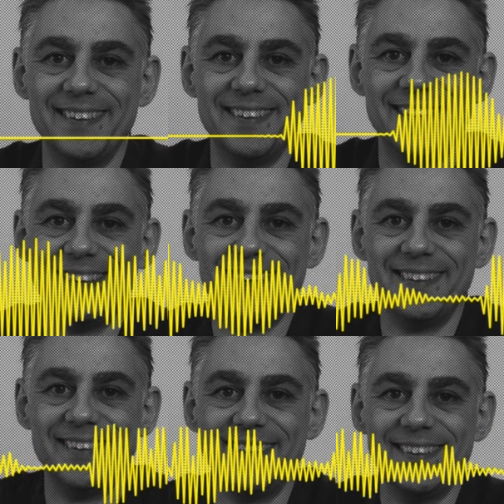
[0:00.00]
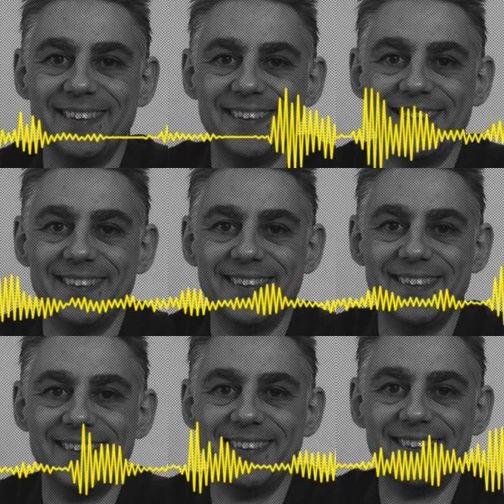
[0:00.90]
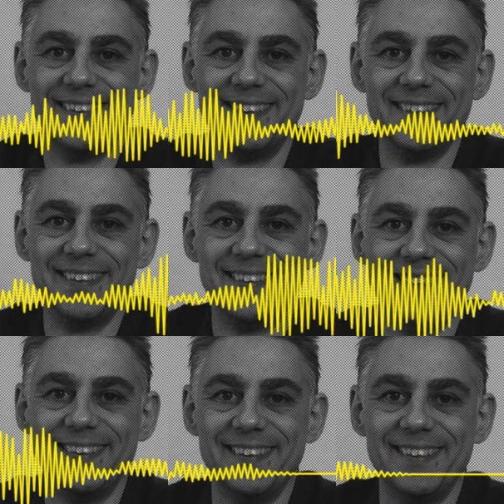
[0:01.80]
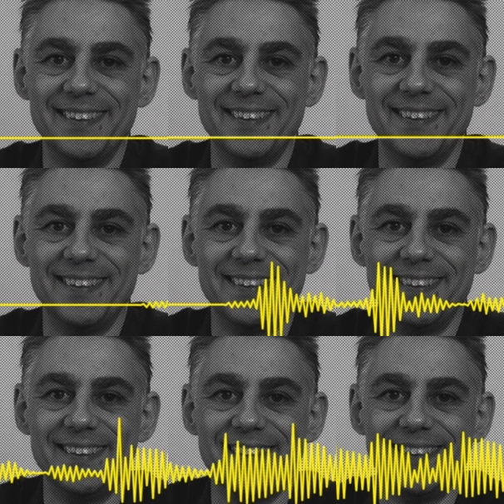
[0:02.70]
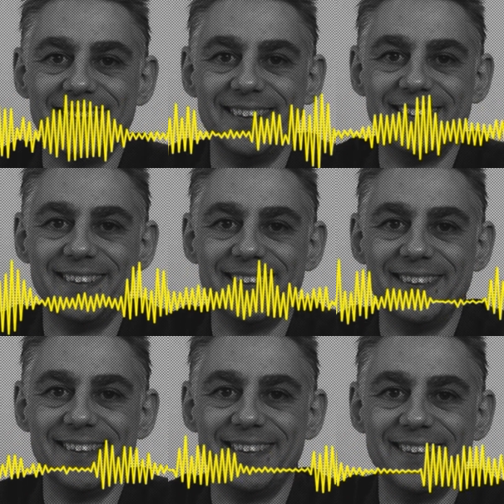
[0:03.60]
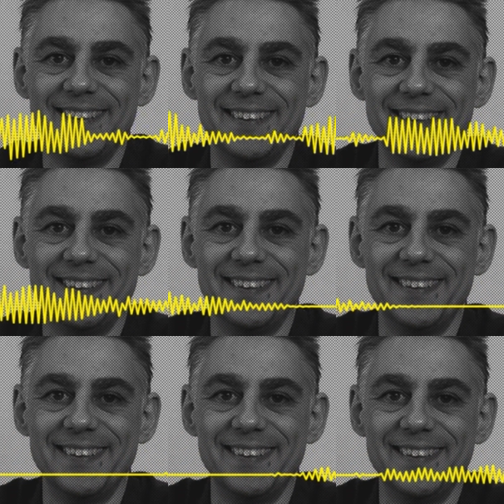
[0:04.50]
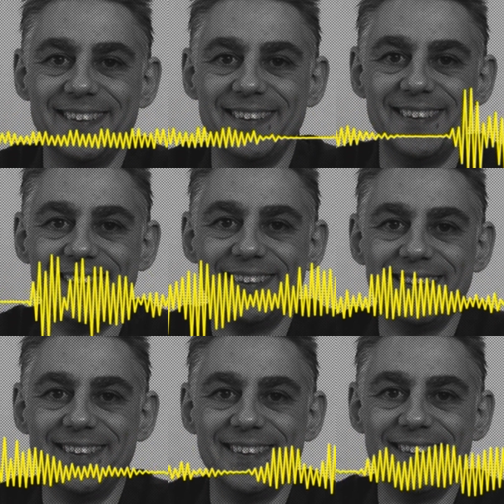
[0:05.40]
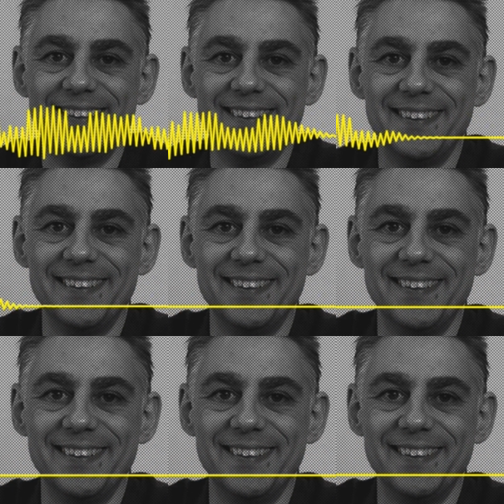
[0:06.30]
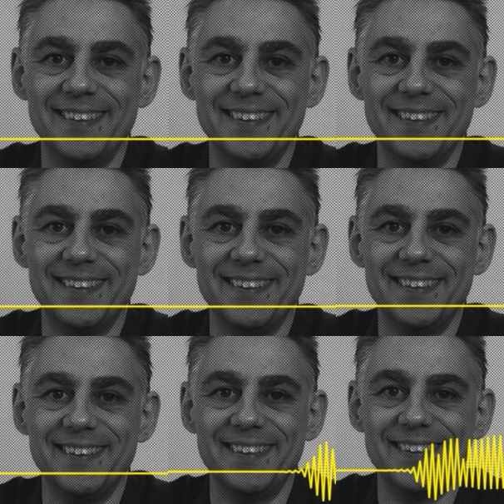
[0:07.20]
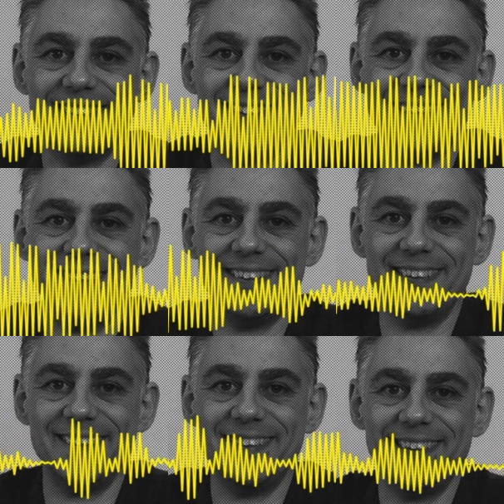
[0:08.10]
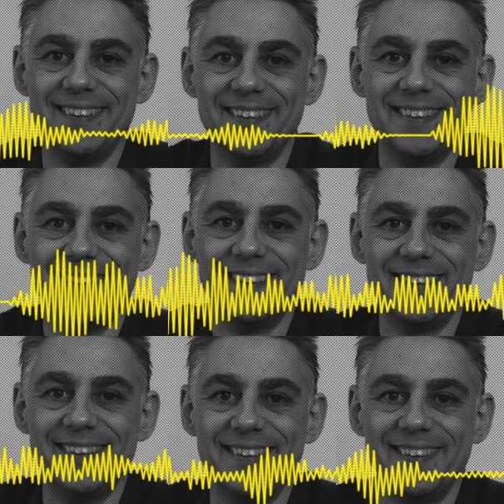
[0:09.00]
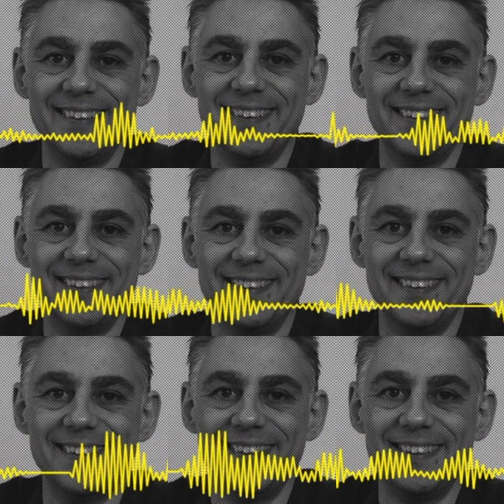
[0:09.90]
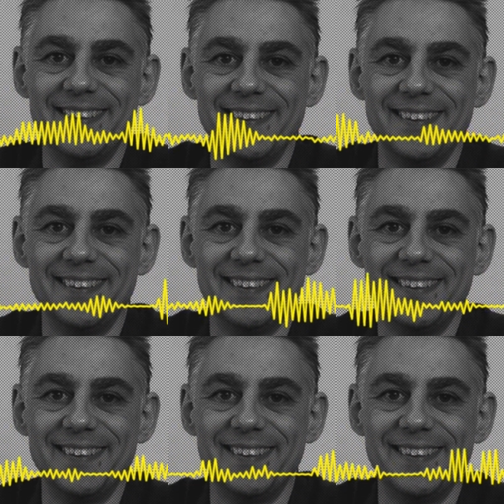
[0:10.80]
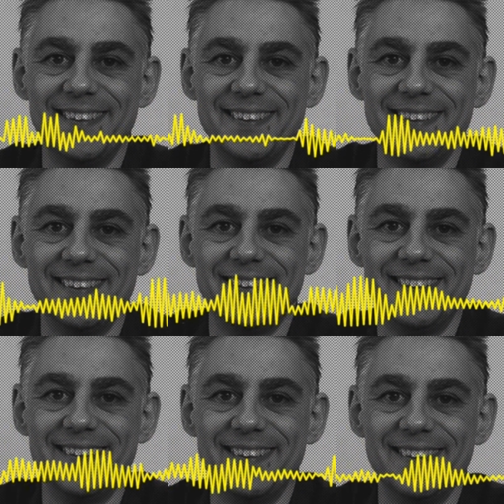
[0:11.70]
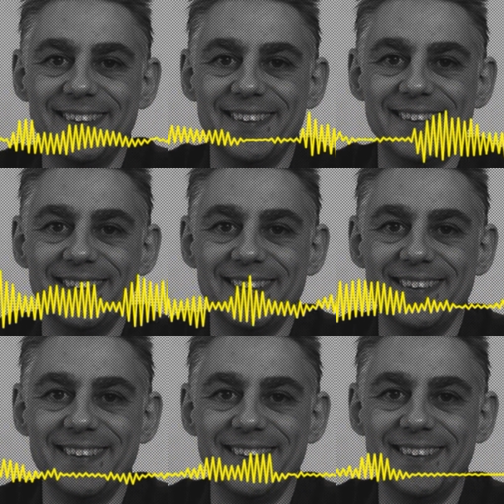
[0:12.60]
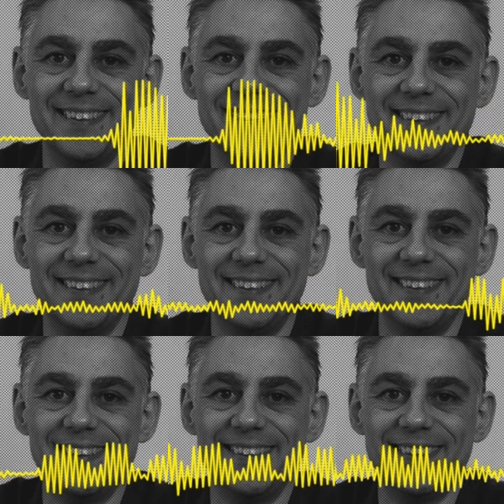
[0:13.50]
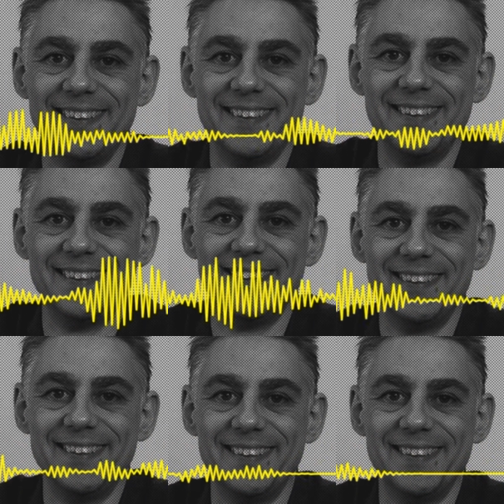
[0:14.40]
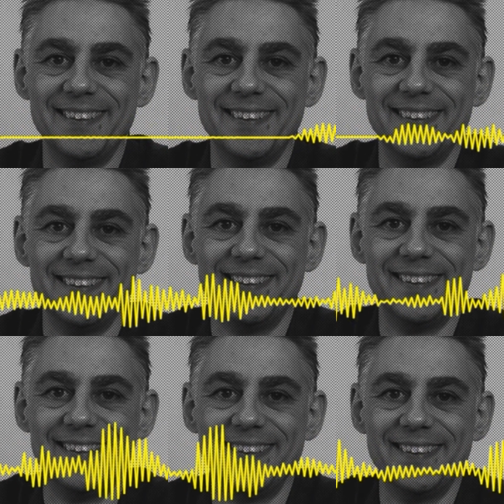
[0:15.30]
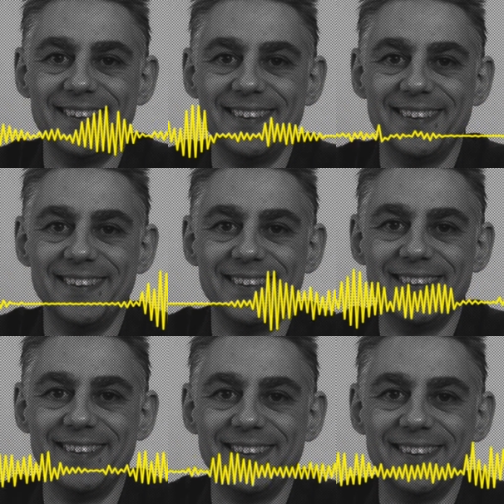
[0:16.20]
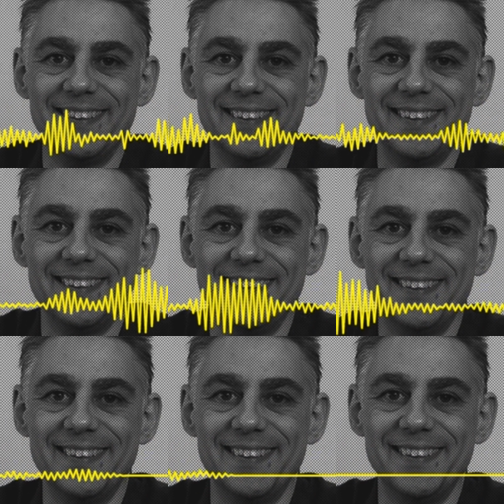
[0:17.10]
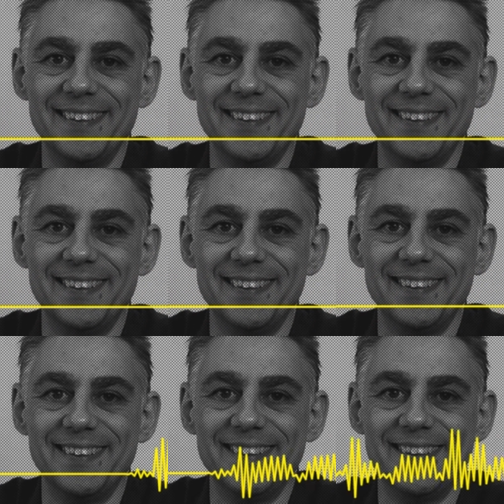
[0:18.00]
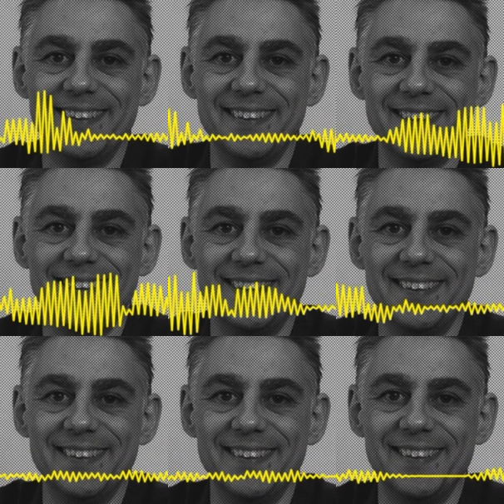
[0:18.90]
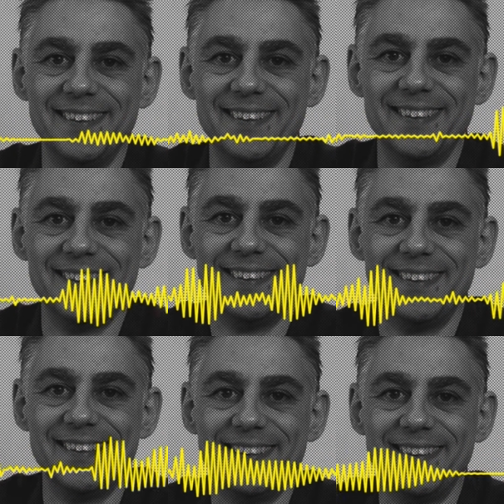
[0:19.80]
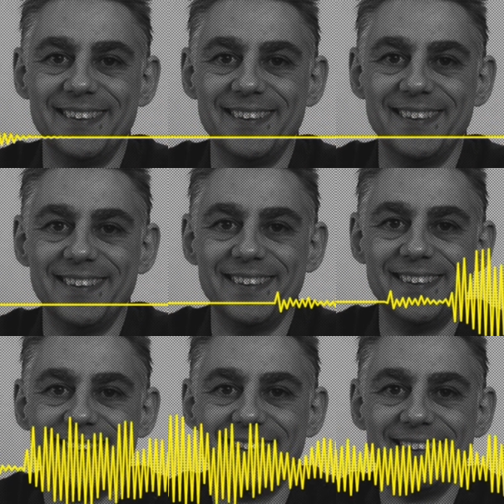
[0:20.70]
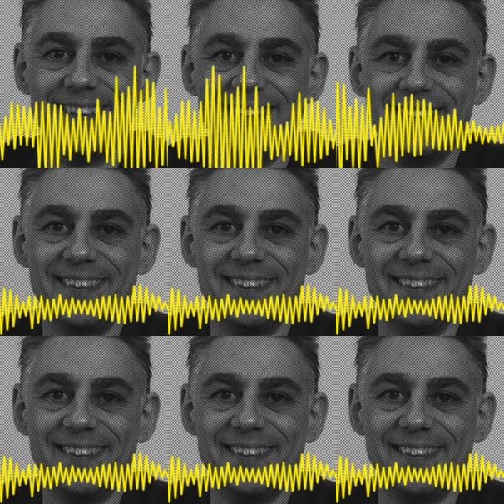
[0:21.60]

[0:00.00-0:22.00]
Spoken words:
here's like 4 or 6 pages at the back of the rulebook with, it's kind of like an example first turn, but it's actually more, it's going to be explaining what happens, explaining the different steps, and actually seeing it being played out. And I think the plan is to write it in such a way that you can physically set up the game to match the images and physically play through it,